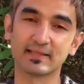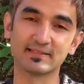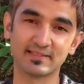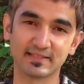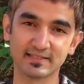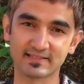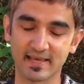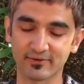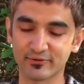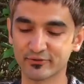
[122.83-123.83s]
that zingy
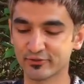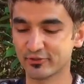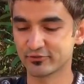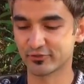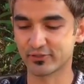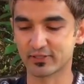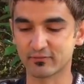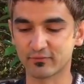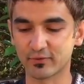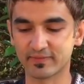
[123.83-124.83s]
sound. So you can
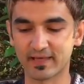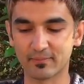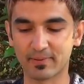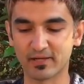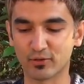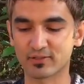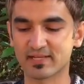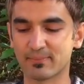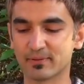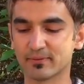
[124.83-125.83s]
avoid that by not
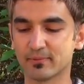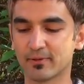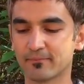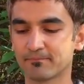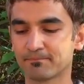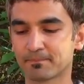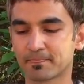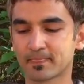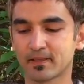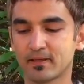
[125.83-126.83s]
tapping the ball.
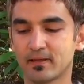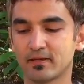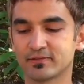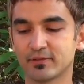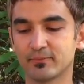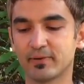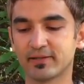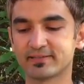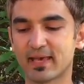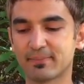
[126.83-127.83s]
So
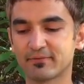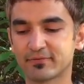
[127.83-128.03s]
by tapping